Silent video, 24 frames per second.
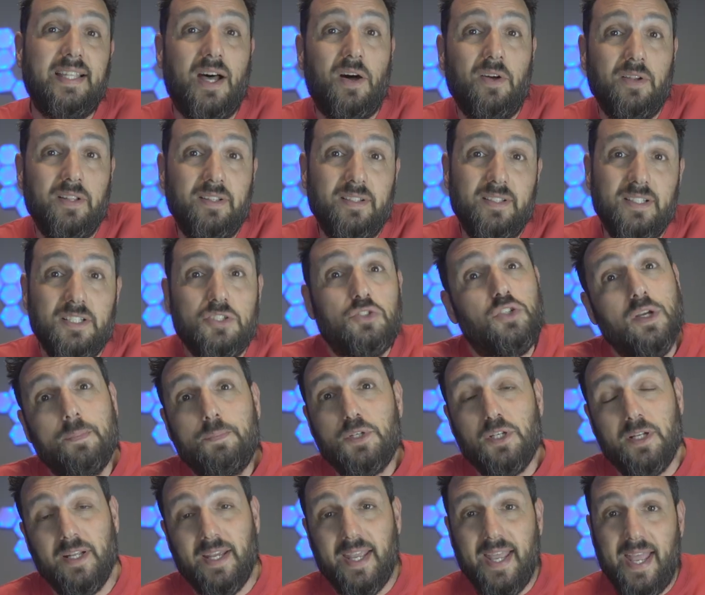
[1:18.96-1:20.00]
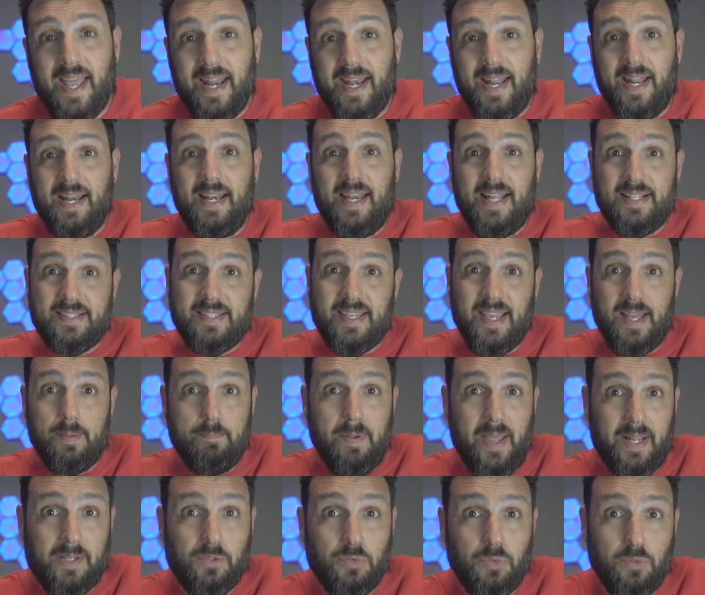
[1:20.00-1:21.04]
down in the description again, and let's get
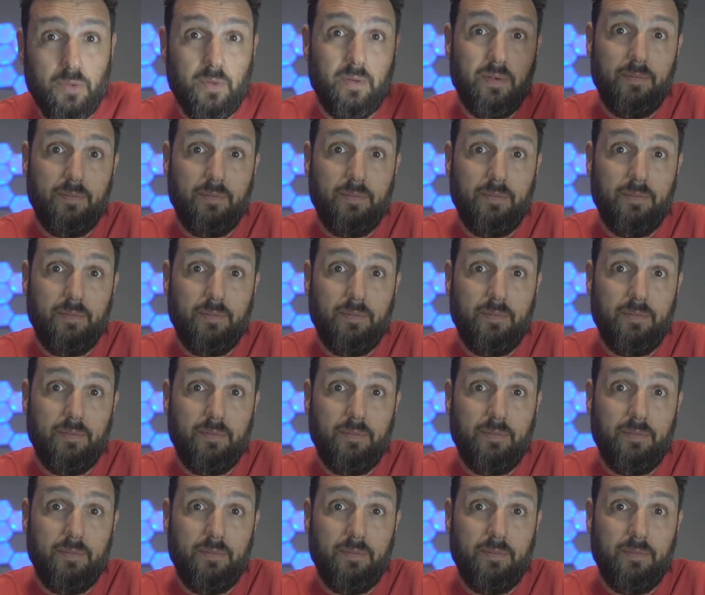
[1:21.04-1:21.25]
back to the